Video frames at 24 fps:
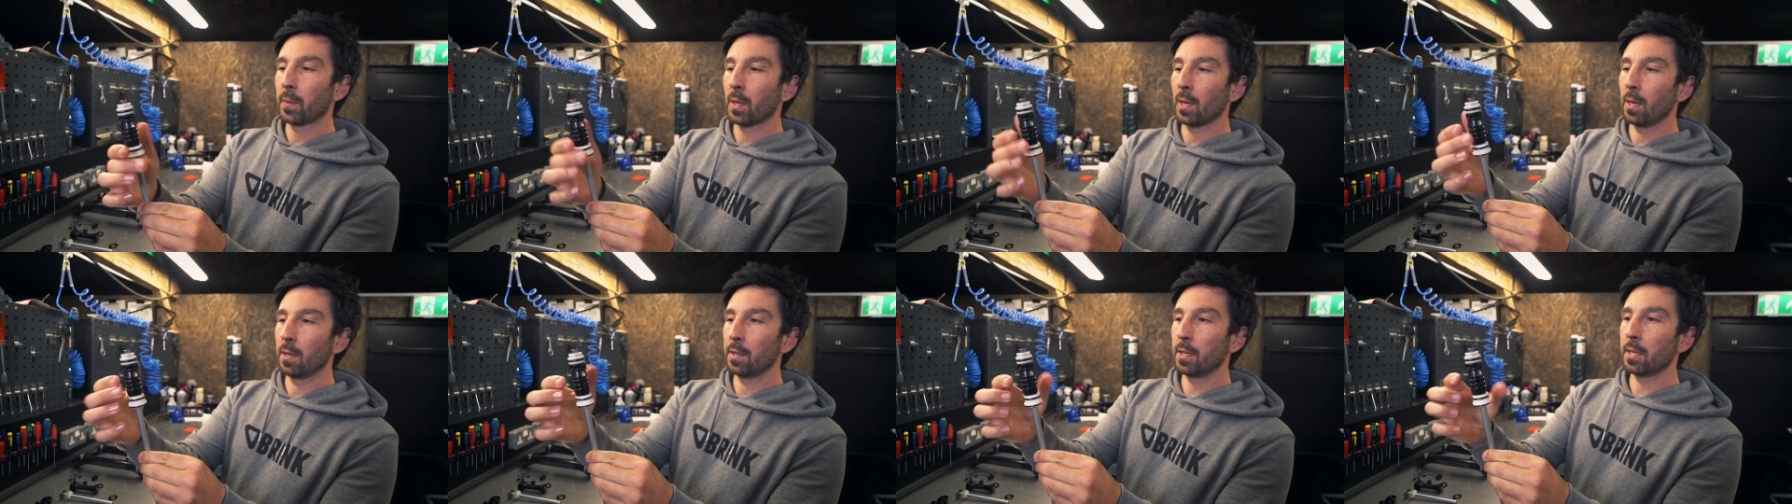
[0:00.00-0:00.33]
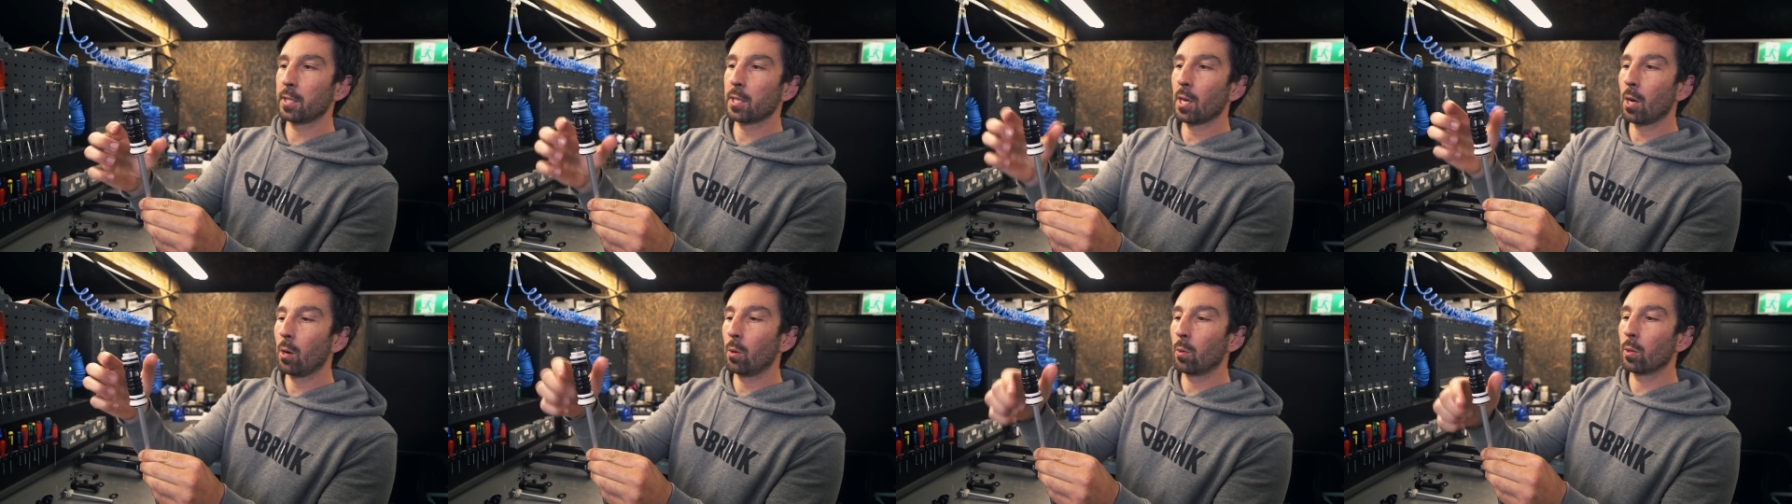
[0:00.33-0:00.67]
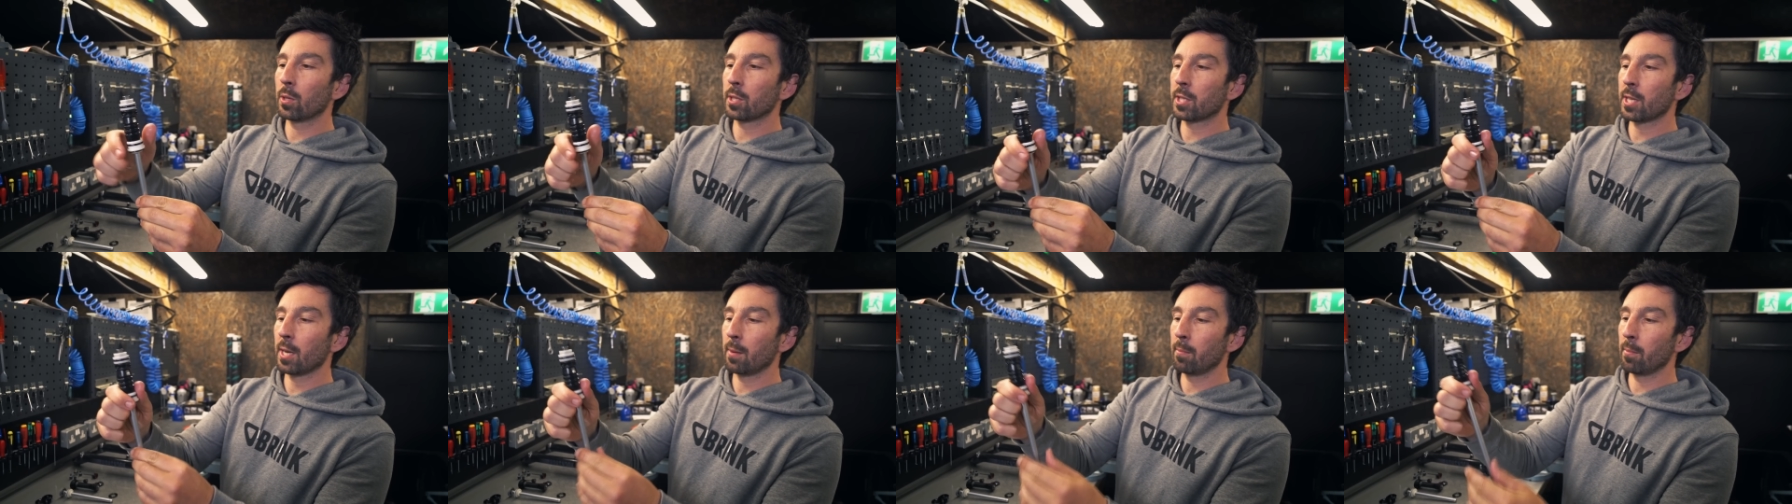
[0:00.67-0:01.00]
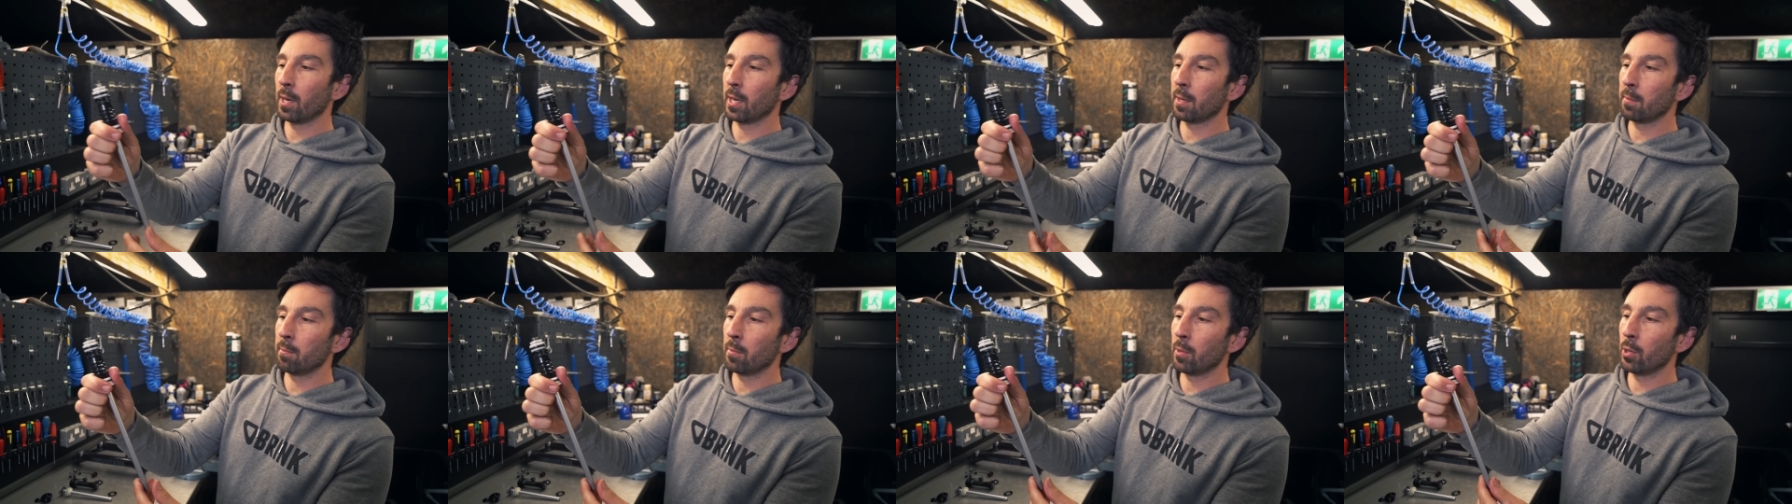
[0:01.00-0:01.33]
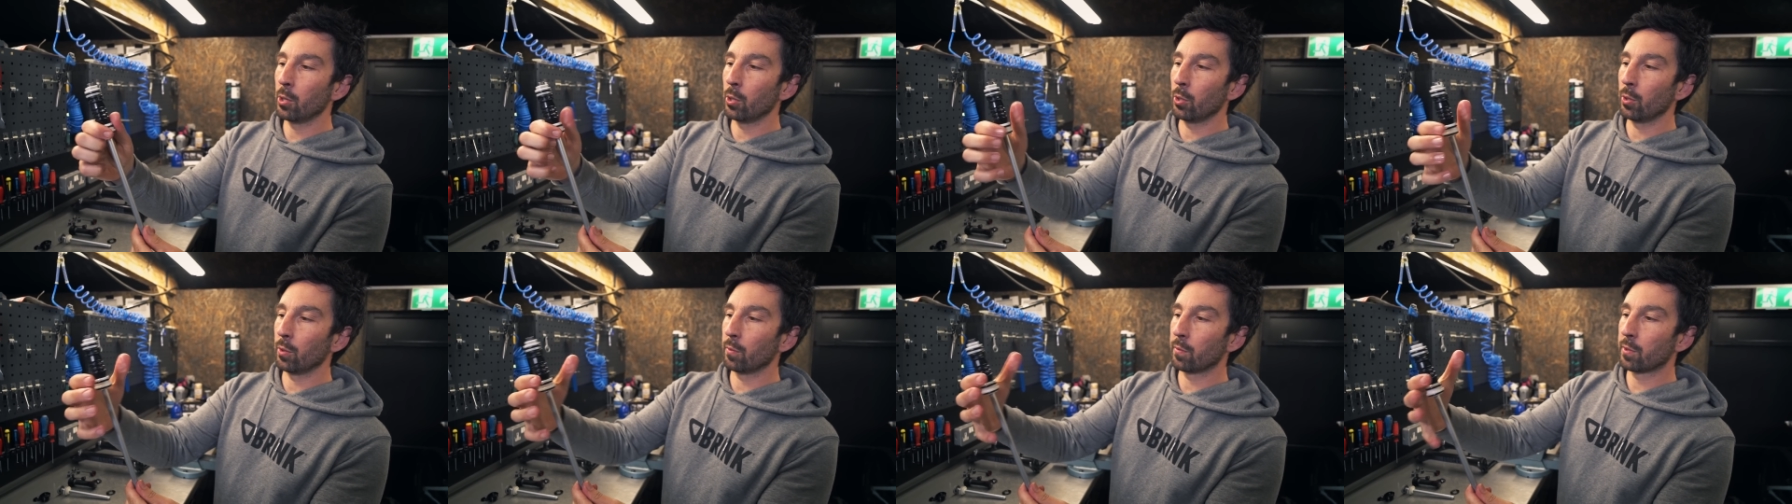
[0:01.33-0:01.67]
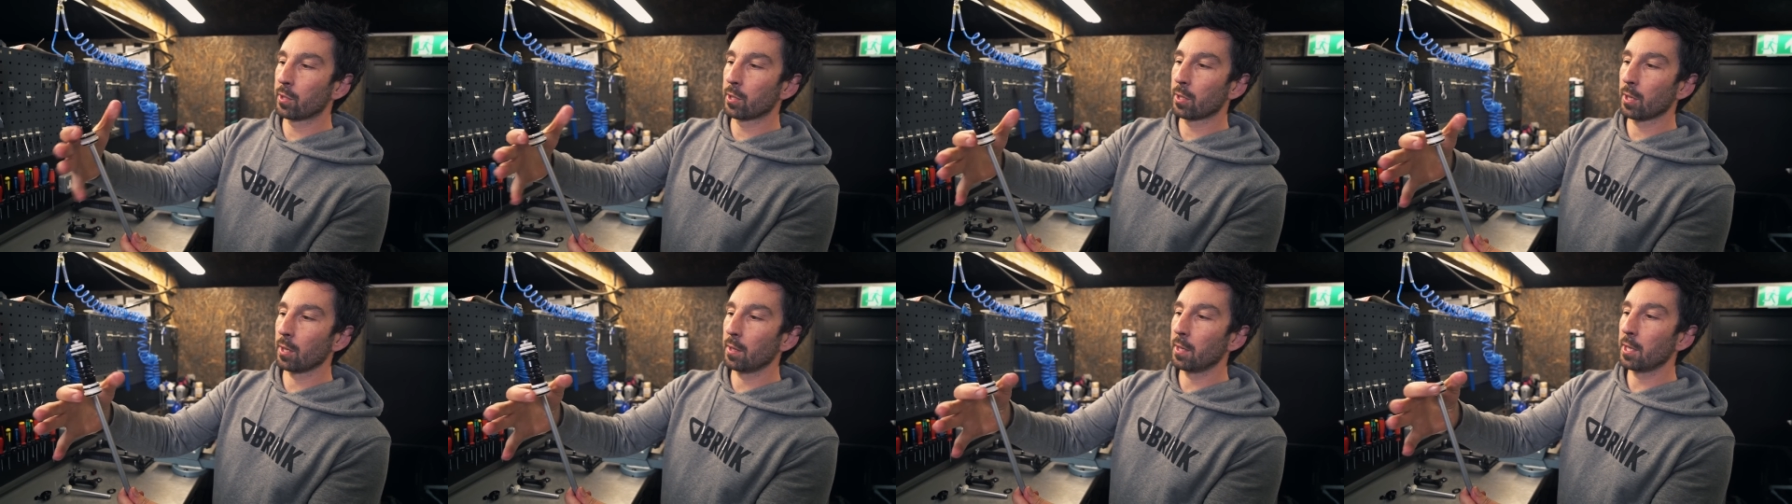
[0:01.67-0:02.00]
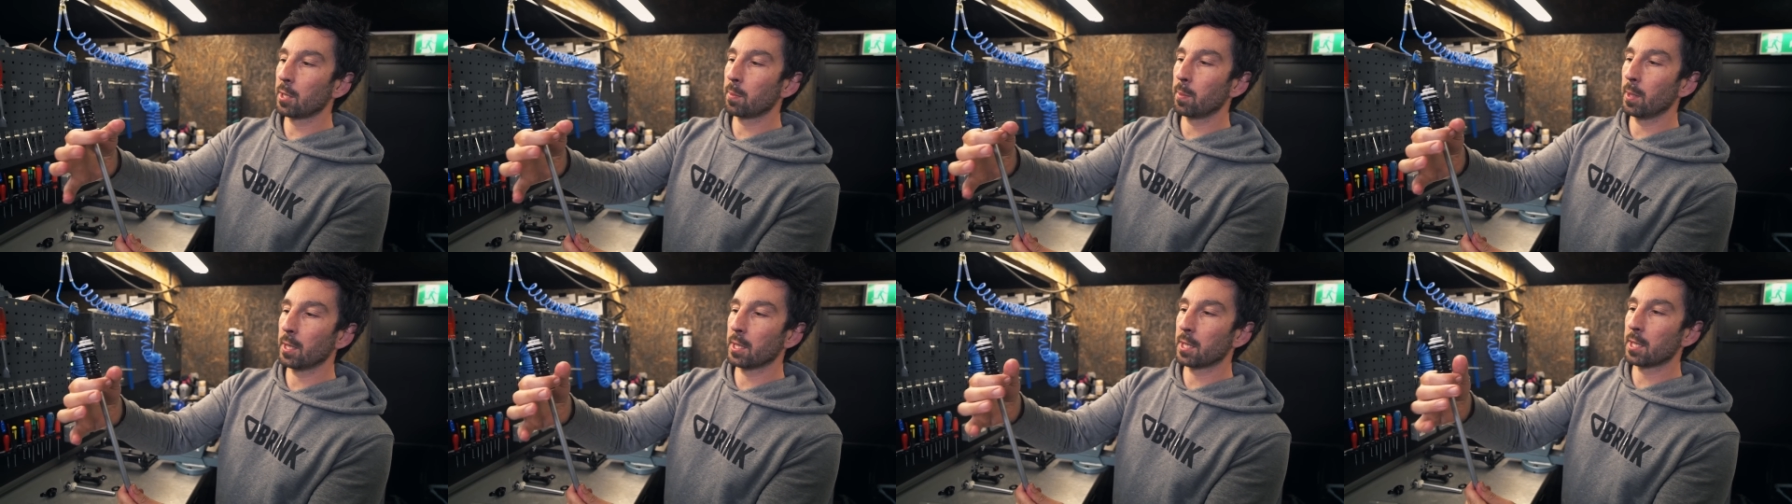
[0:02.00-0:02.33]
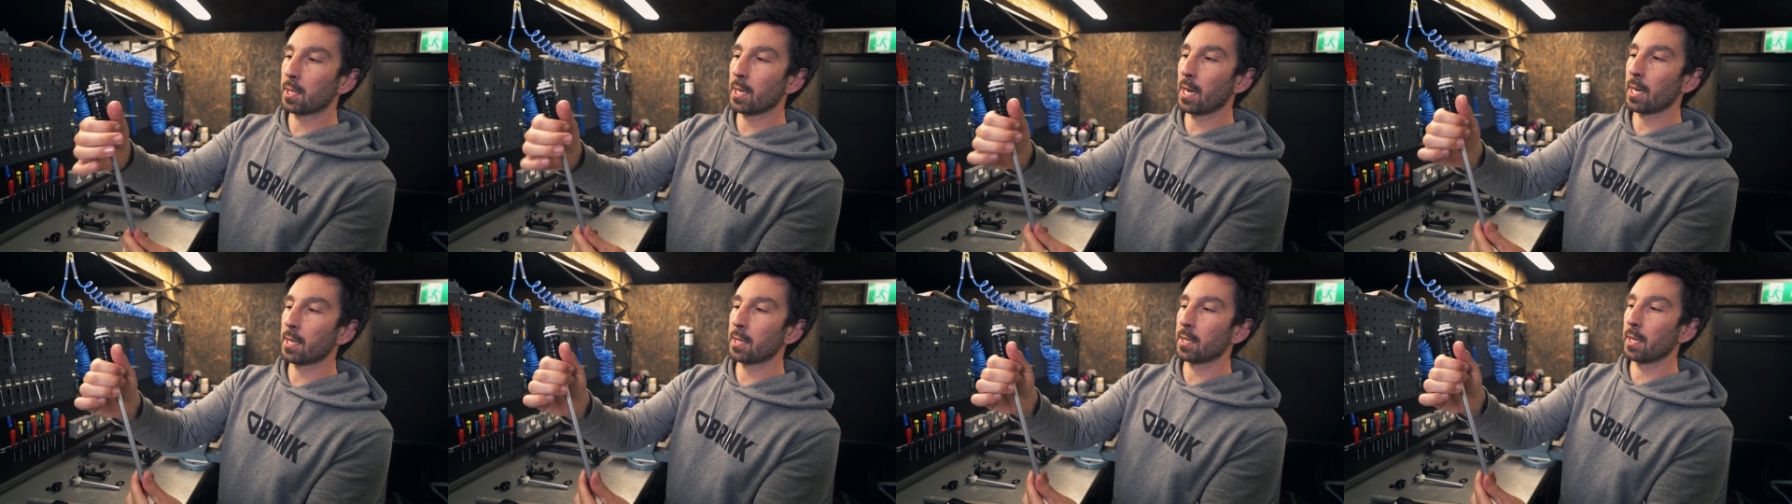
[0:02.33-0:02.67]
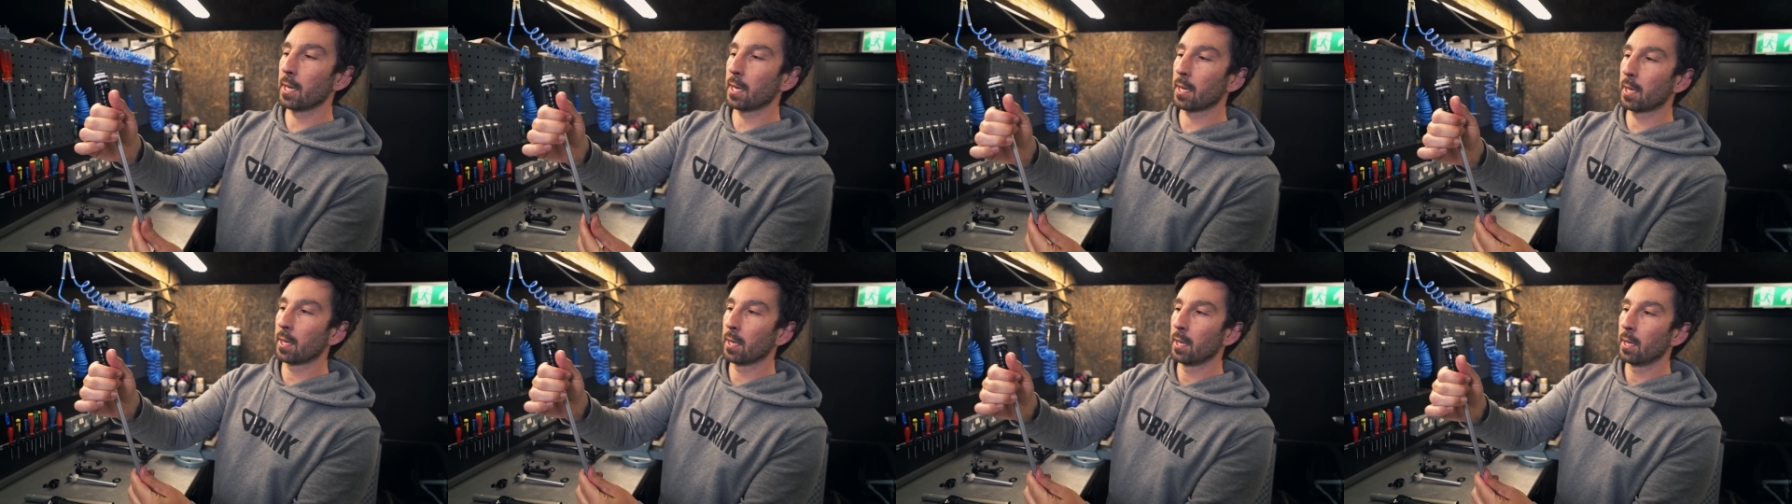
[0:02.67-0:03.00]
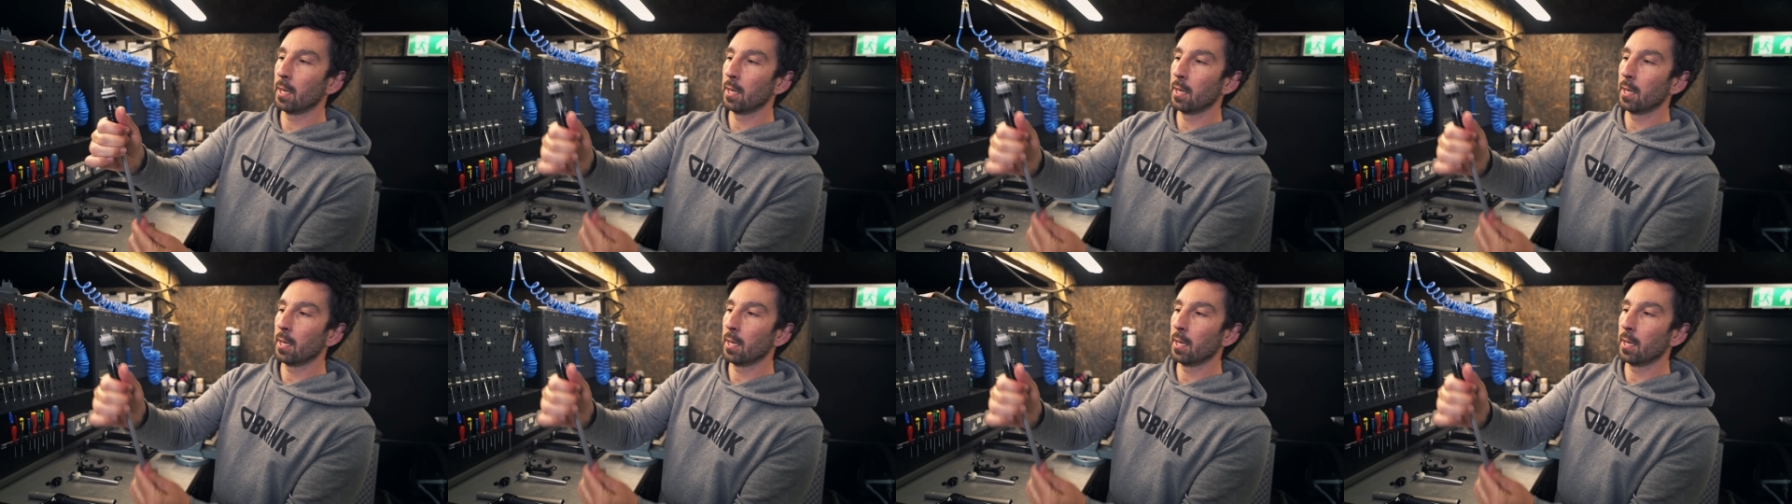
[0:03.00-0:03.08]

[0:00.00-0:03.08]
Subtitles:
And this whole assembly moves, so this bit's static,